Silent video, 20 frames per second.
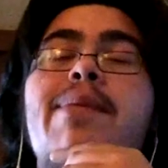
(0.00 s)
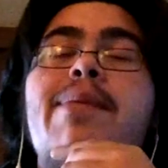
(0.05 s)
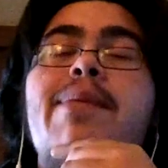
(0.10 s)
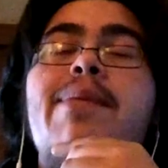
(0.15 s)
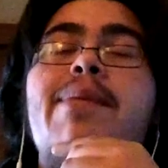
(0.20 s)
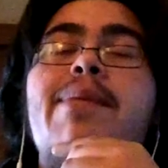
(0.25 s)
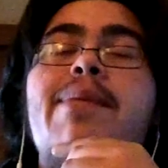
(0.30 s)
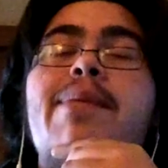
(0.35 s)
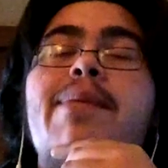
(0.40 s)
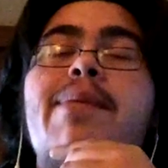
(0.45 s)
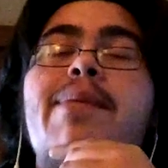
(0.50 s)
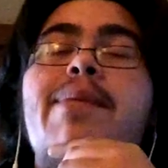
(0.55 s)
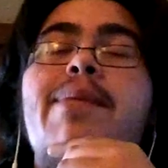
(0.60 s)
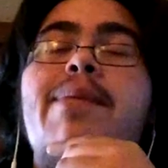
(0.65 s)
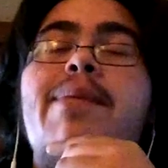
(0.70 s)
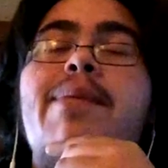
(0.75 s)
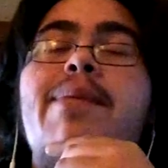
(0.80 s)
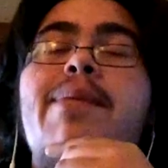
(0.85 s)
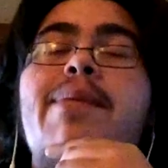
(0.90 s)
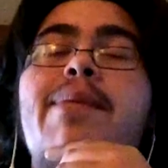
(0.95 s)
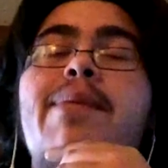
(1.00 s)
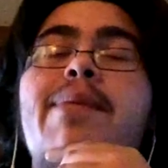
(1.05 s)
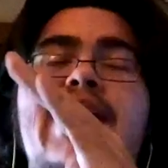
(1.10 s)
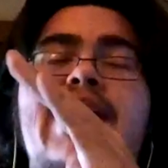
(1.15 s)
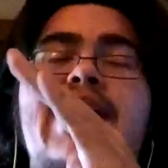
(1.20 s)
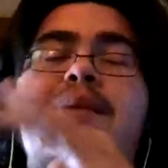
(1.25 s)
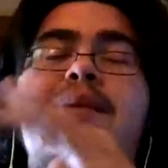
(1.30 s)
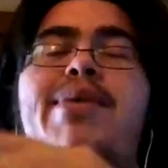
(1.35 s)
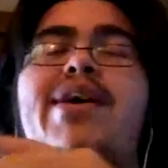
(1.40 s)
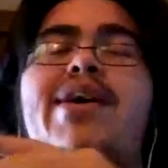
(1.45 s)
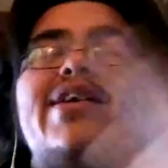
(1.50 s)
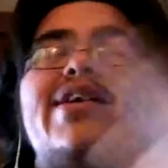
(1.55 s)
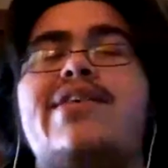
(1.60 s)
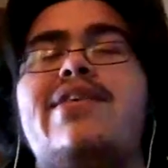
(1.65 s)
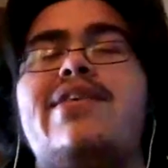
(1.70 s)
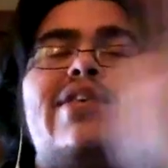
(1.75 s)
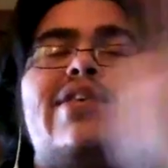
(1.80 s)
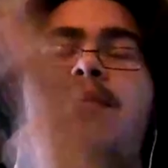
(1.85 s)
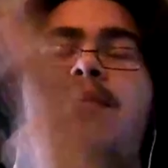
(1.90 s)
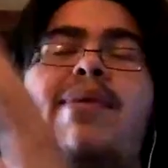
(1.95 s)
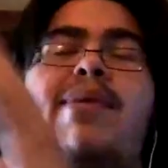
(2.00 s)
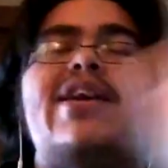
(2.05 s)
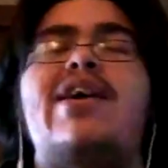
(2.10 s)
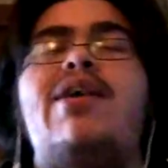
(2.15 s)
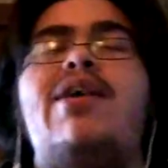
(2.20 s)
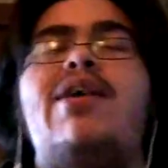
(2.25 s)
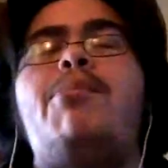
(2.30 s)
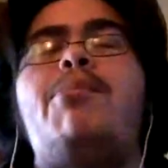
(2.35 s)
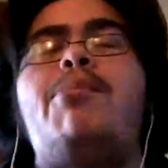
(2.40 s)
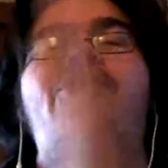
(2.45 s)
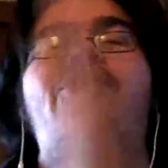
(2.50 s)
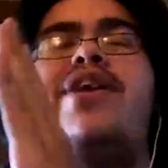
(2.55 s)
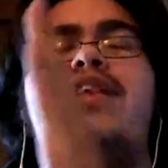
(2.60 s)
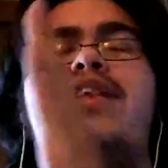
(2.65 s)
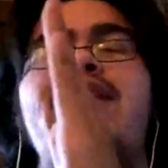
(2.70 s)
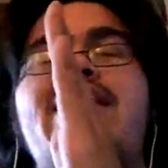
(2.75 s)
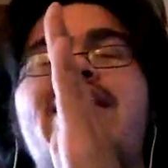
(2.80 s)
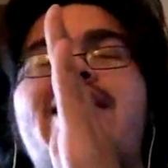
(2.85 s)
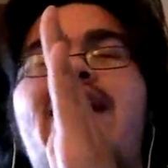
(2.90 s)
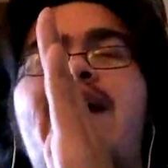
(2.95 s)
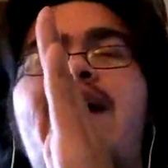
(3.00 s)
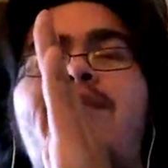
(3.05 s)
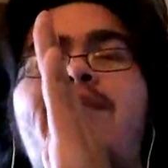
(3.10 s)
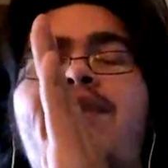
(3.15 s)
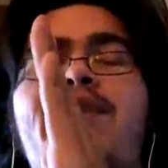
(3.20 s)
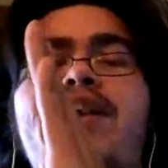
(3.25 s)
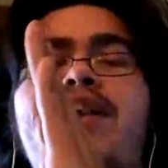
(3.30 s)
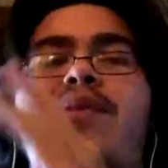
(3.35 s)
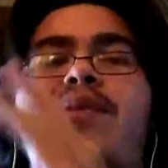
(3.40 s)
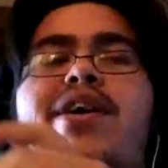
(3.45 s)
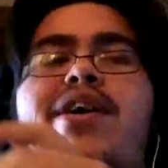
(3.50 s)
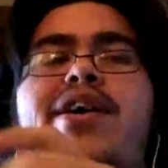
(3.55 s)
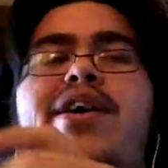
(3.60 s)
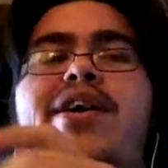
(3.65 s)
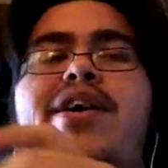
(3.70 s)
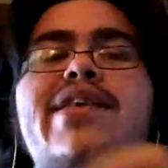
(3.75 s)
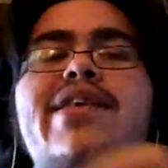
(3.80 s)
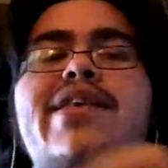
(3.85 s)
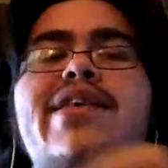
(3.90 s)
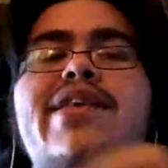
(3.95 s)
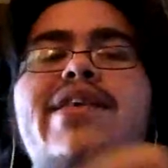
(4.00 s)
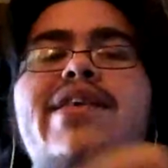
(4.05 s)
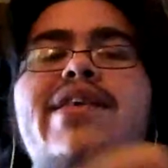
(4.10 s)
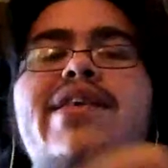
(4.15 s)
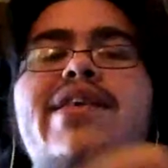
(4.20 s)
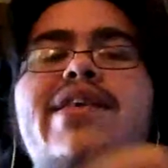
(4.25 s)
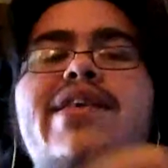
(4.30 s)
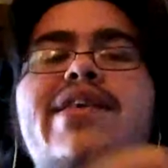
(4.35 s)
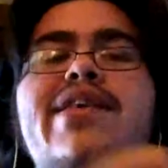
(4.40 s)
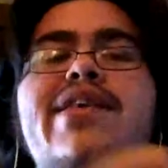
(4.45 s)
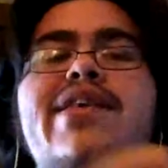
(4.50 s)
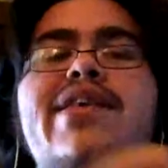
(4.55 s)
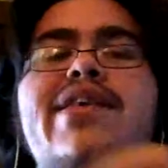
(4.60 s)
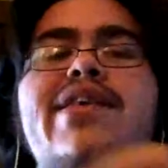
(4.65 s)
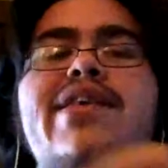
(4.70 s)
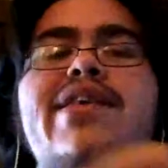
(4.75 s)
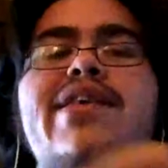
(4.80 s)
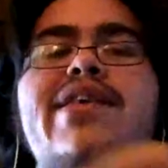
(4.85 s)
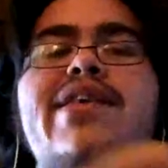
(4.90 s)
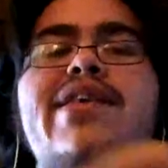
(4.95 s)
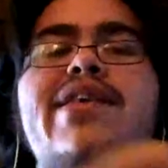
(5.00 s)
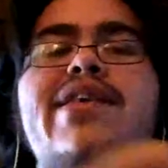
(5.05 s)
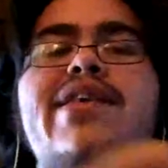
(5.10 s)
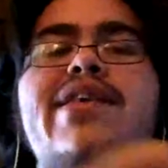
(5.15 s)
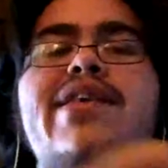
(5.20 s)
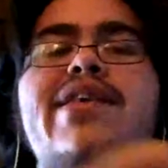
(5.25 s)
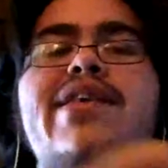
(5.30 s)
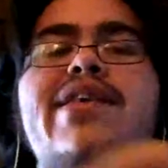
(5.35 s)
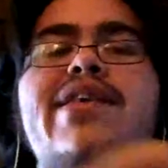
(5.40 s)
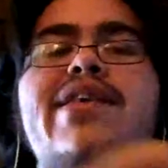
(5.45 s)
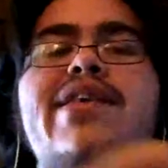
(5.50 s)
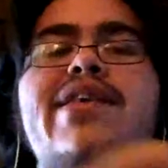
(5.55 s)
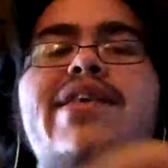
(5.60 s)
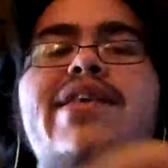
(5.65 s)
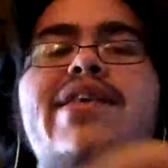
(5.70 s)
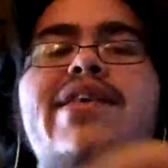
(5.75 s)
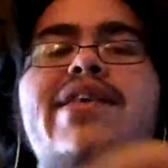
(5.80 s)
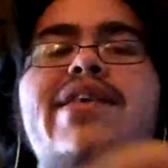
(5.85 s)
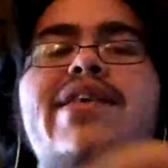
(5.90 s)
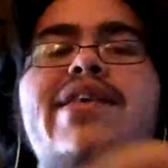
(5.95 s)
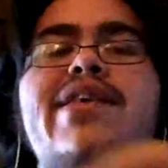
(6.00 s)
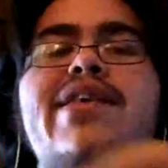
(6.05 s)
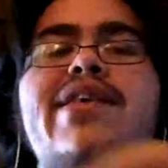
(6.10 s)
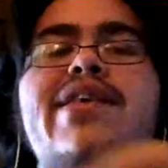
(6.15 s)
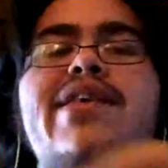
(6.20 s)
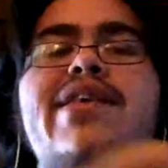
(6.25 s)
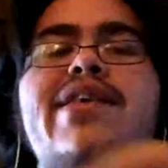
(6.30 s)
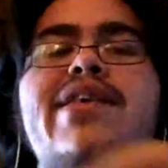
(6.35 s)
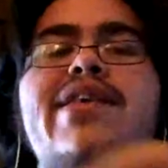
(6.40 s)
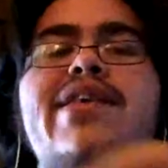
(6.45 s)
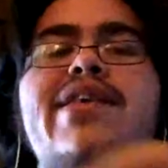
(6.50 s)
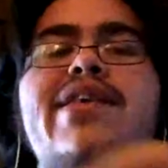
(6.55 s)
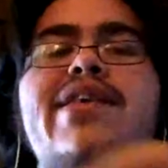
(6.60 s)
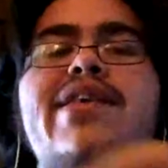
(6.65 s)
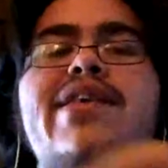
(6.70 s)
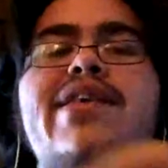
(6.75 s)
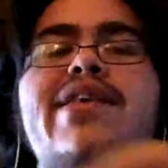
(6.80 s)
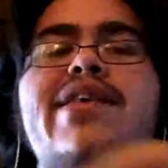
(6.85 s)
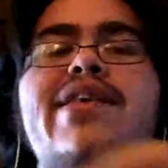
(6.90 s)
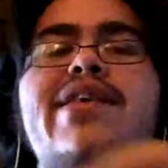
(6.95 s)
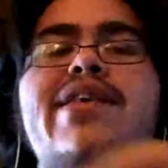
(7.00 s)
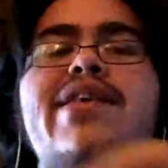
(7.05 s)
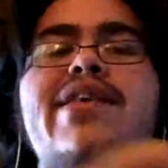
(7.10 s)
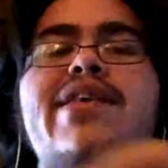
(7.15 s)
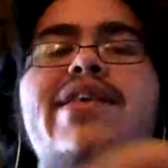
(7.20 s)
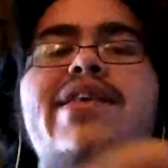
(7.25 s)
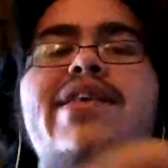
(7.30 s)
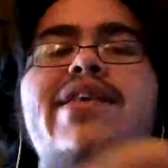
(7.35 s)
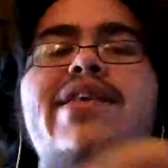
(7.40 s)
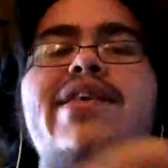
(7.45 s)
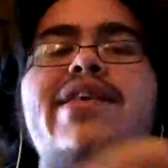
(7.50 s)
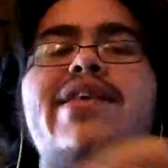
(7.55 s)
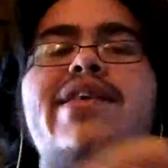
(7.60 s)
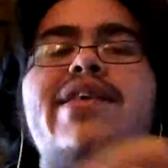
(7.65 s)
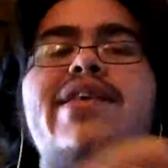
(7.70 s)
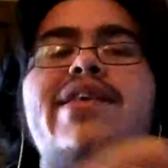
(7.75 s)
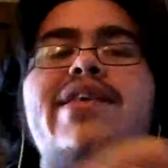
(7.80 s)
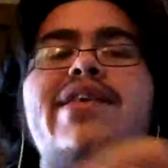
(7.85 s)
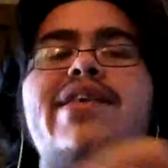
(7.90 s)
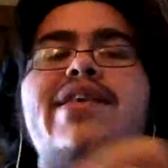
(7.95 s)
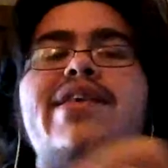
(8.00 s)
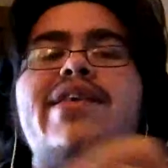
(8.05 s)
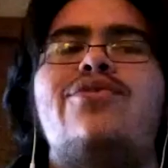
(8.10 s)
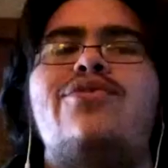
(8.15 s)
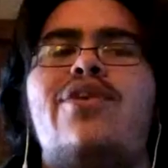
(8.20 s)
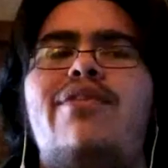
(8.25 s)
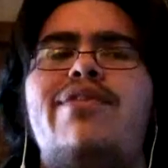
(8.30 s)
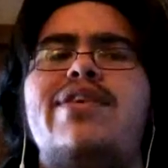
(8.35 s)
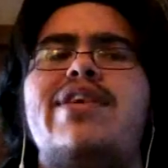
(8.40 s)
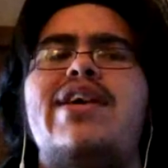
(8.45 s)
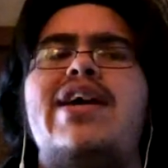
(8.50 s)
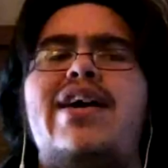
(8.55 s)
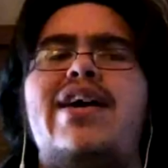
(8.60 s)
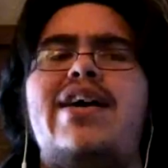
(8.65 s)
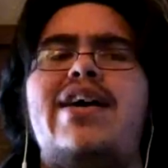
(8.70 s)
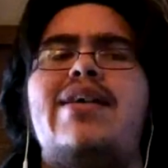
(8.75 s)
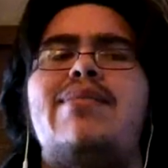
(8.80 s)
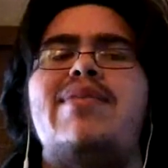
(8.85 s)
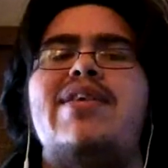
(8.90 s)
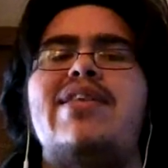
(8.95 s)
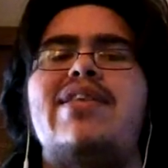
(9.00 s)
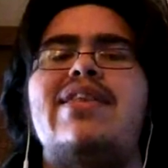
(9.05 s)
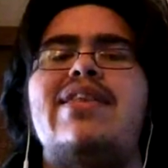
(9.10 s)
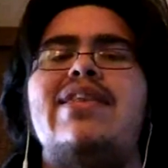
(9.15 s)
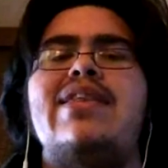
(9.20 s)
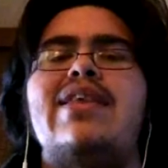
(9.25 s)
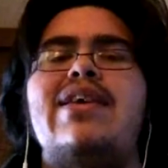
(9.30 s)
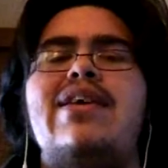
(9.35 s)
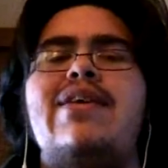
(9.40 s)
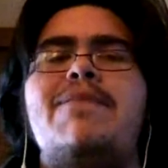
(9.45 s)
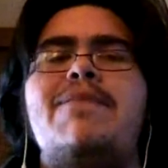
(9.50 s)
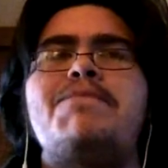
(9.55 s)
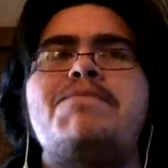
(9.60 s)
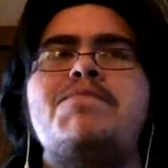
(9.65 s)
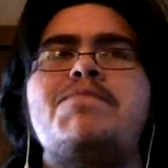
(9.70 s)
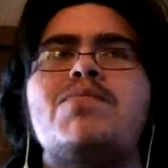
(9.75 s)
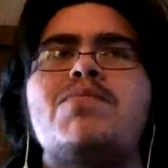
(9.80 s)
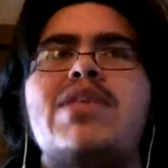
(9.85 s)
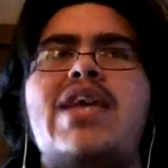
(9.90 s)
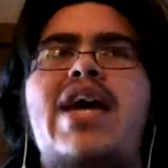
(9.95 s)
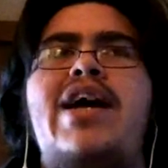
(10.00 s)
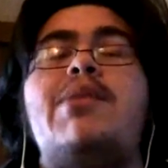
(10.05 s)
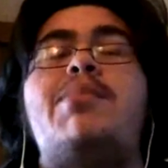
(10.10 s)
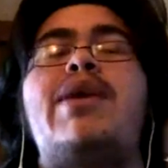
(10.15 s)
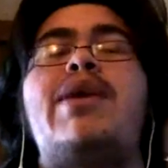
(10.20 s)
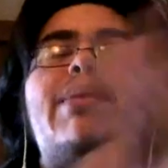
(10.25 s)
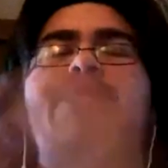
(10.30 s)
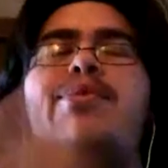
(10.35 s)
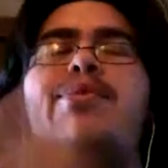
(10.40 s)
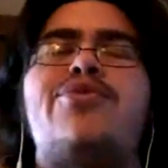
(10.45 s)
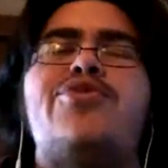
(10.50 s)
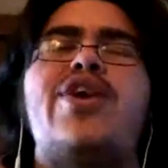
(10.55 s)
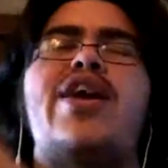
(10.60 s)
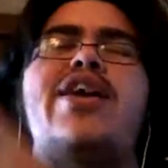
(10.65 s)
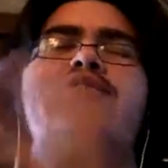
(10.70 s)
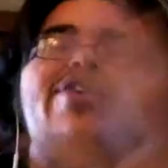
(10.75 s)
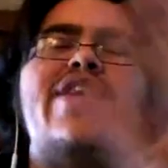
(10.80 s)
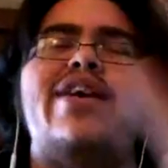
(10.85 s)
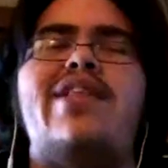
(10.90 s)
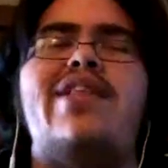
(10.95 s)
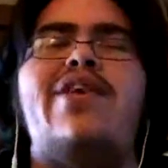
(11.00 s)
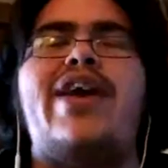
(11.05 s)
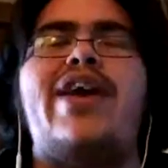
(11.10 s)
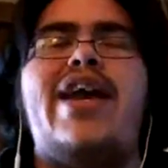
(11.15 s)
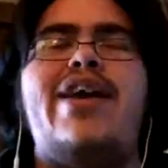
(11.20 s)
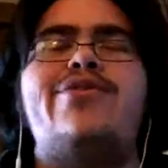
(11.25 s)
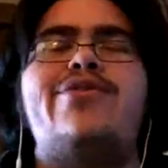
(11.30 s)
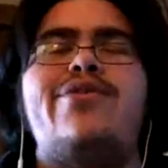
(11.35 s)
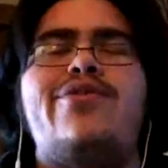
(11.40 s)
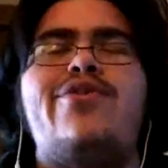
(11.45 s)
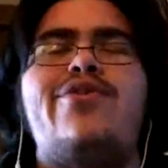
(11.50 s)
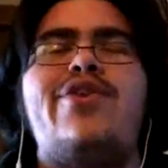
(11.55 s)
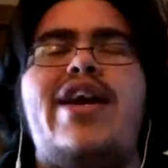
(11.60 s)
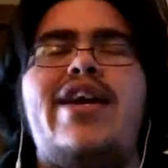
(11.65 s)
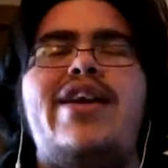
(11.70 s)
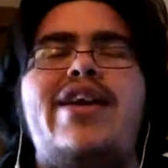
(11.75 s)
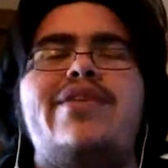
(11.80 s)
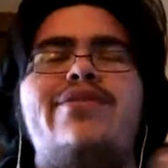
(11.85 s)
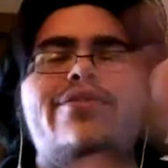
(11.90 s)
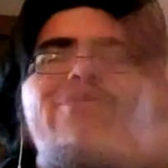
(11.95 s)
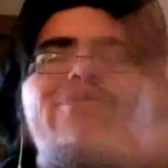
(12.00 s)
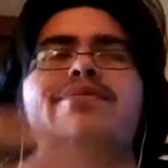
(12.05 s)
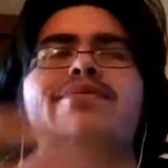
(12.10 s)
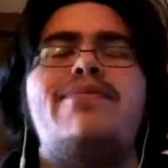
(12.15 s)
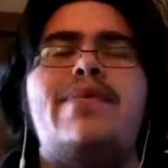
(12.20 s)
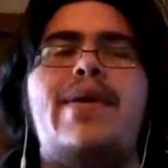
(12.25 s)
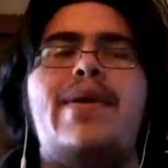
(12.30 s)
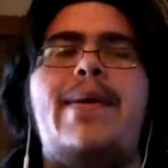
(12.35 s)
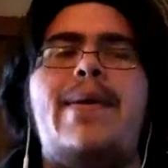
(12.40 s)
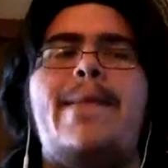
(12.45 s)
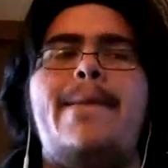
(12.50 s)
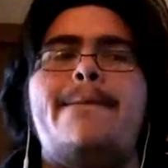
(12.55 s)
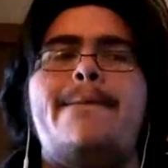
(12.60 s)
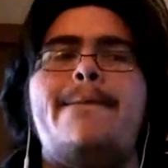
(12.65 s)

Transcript: World Cup and the oncoming Olympics, depending on what point in the timeline I was. But yeah, it's really interesting revisiting places and seeing how they change over time and how the people change and how the locations change.